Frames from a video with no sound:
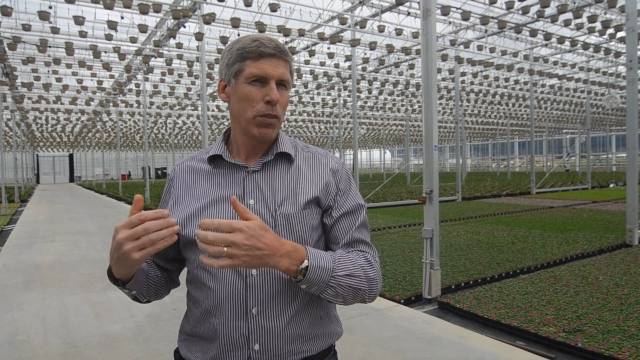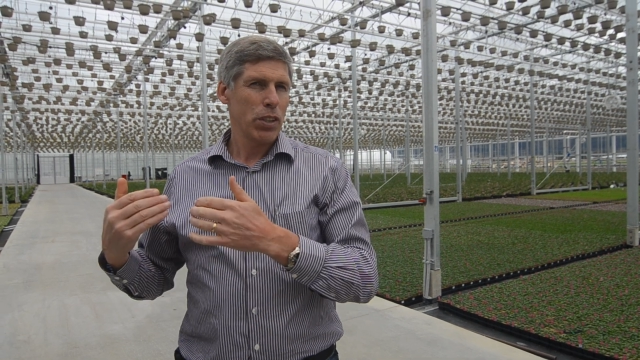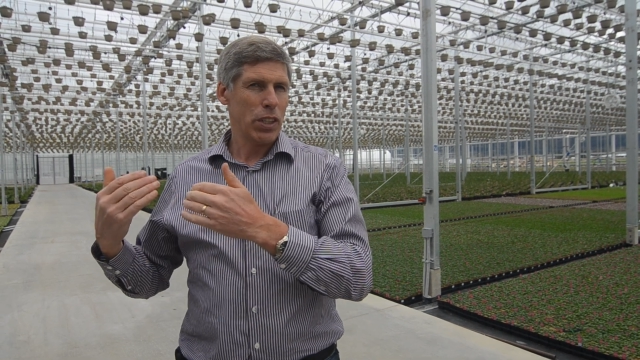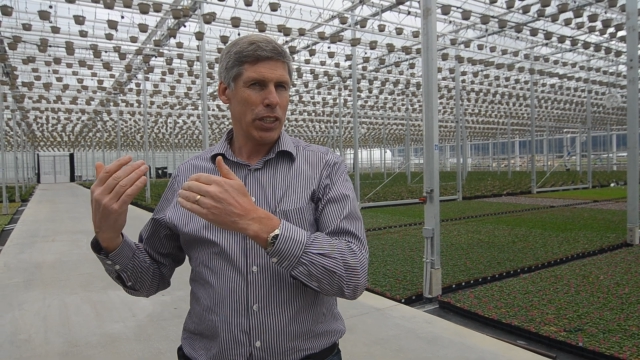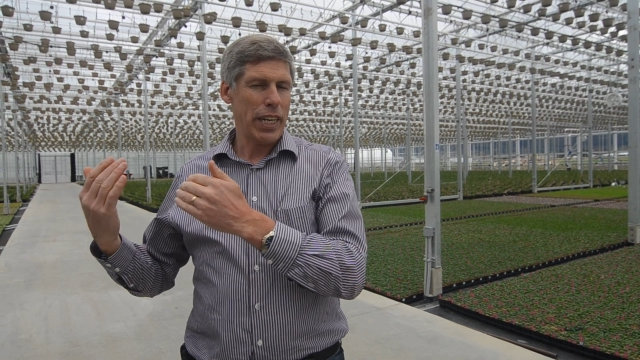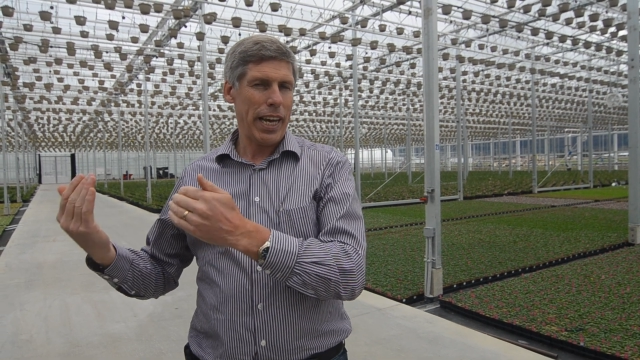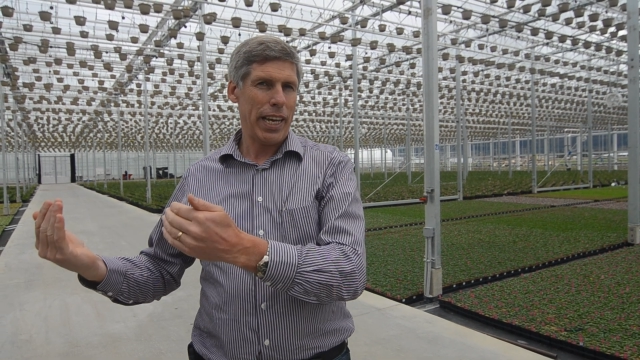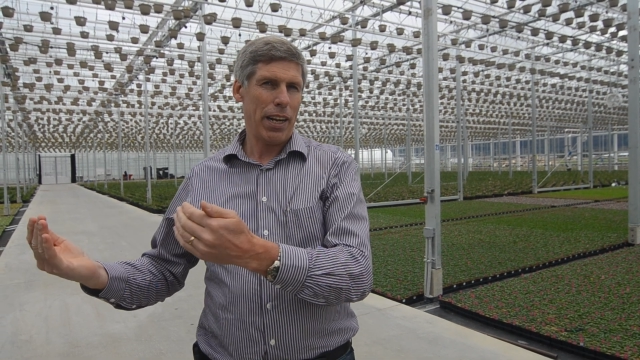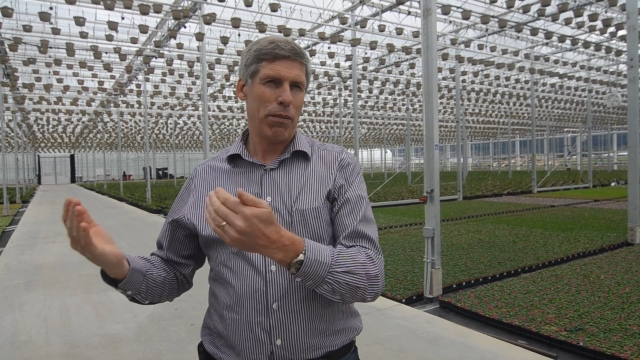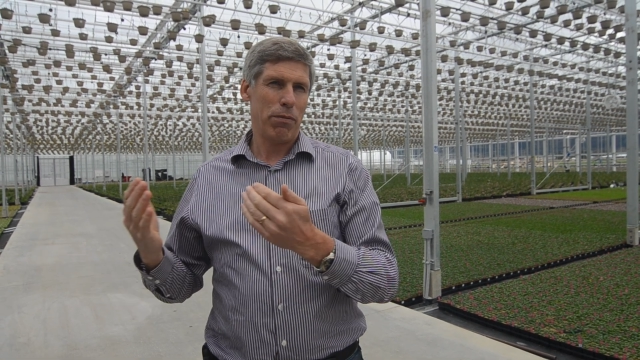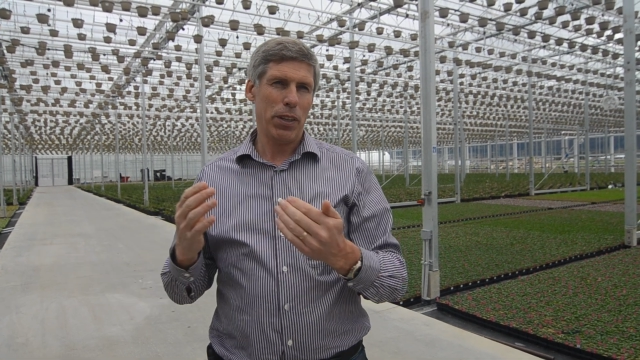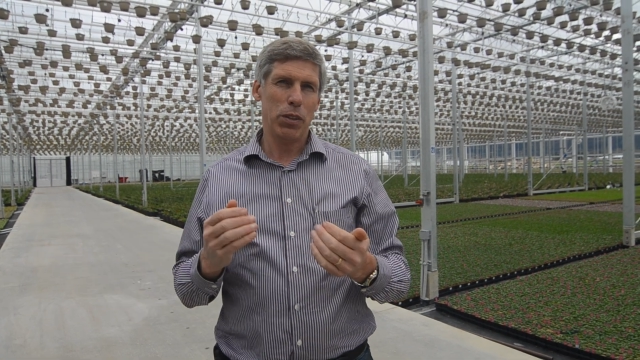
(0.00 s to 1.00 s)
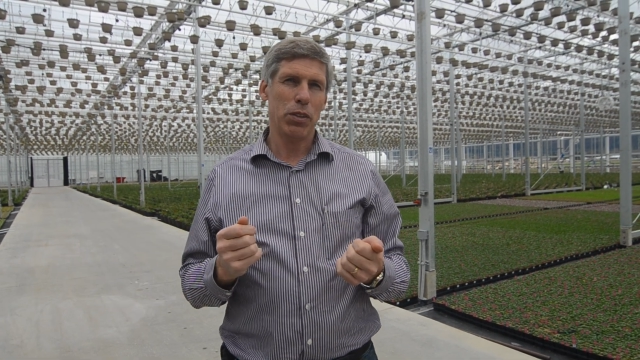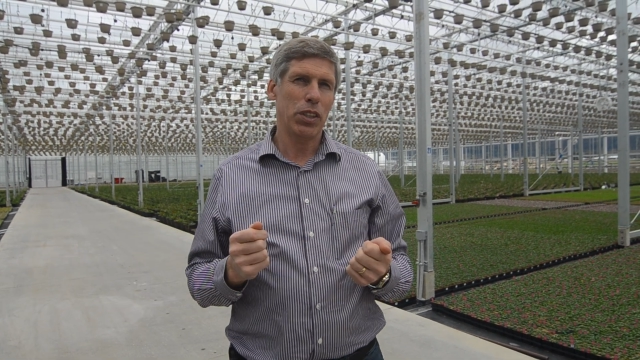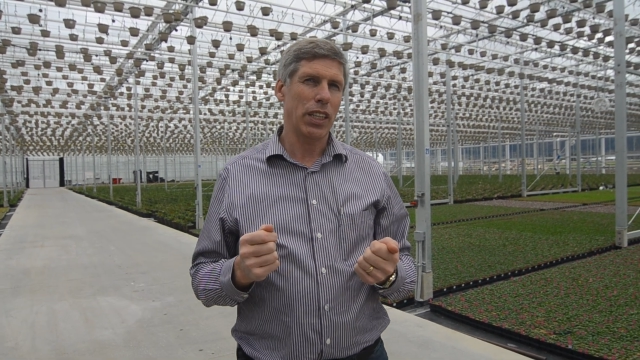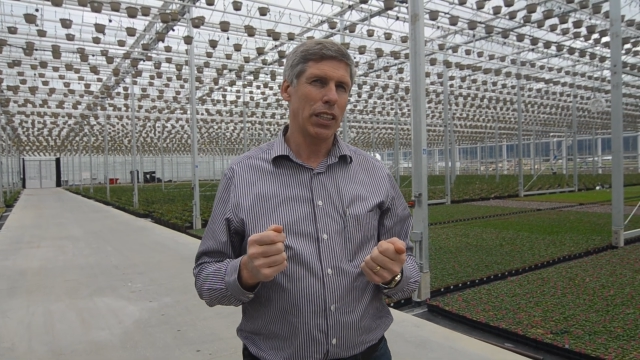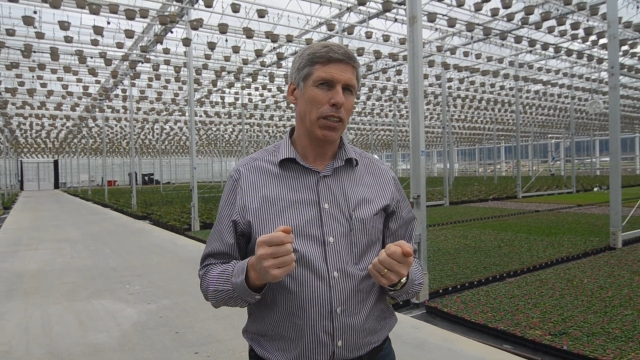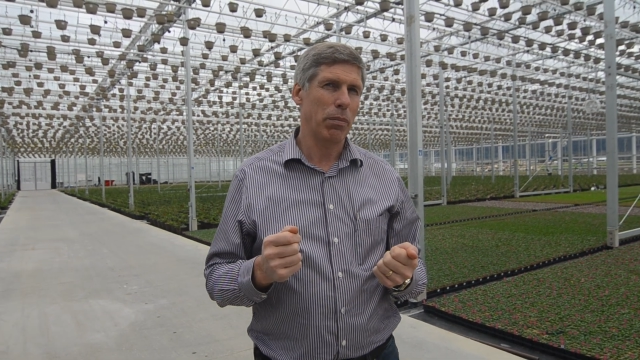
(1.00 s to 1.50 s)
to take in a filter
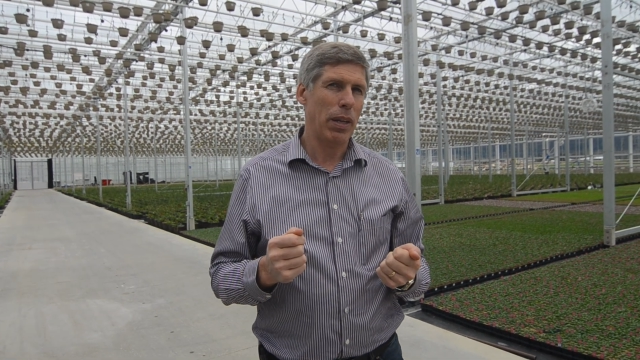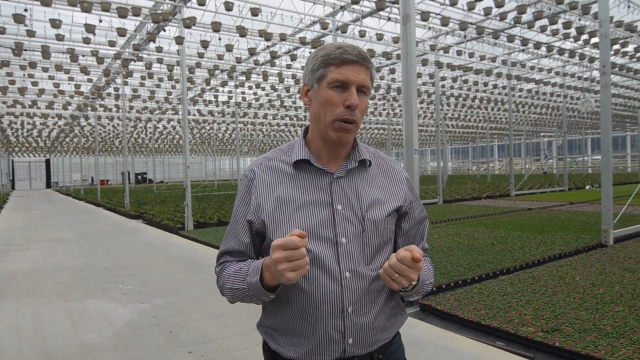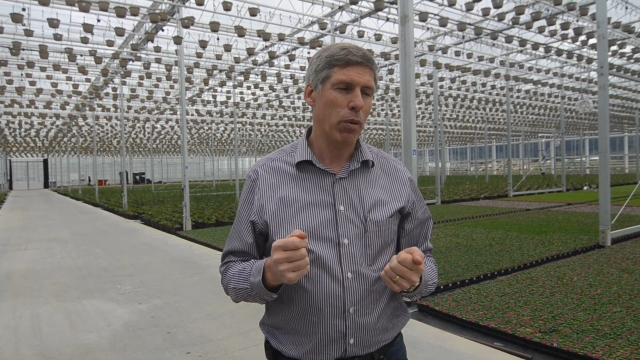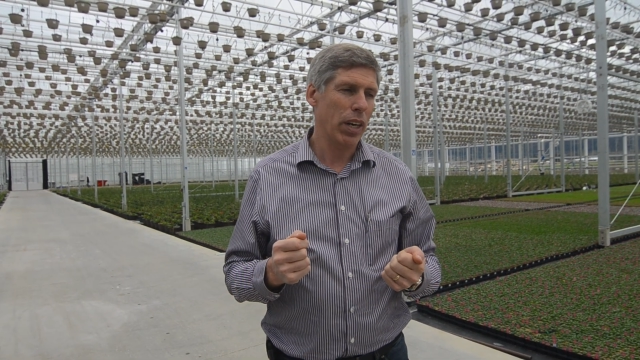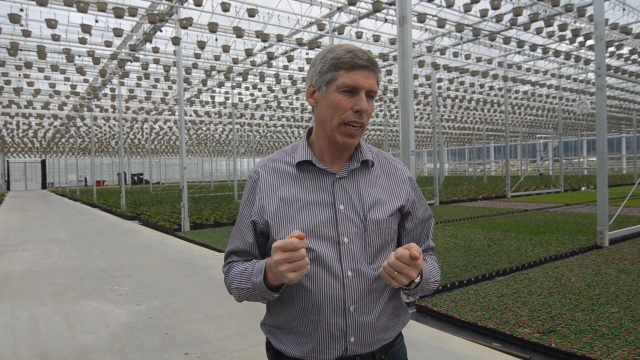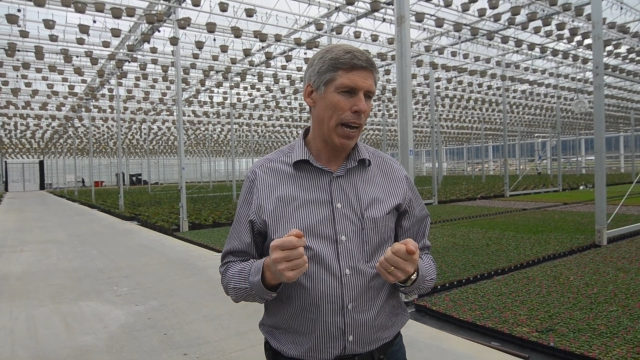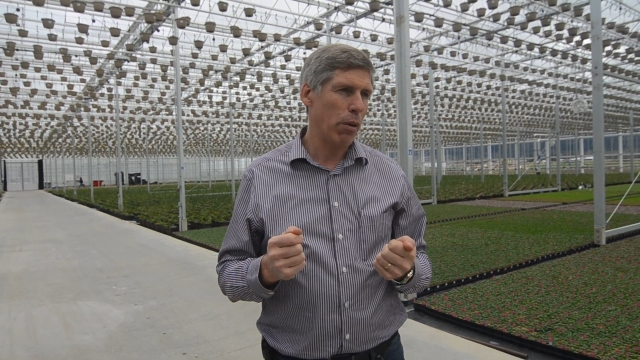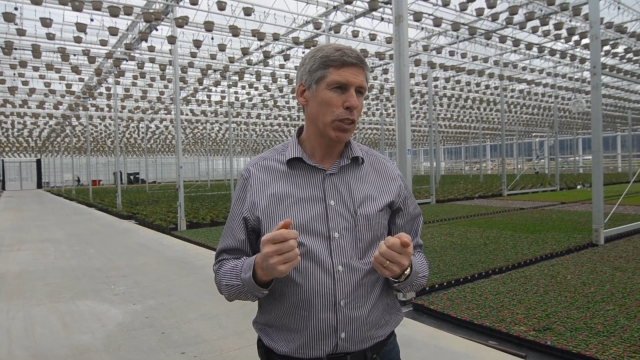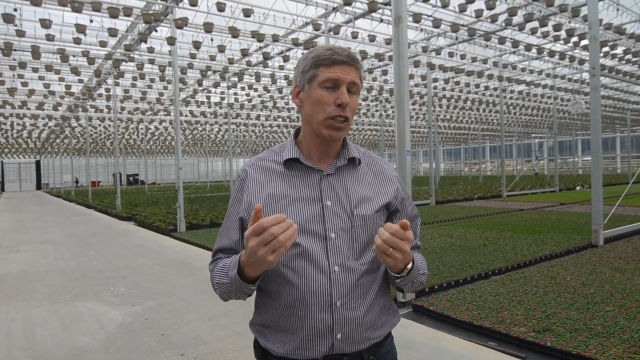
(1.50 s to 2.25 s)
system that would allow us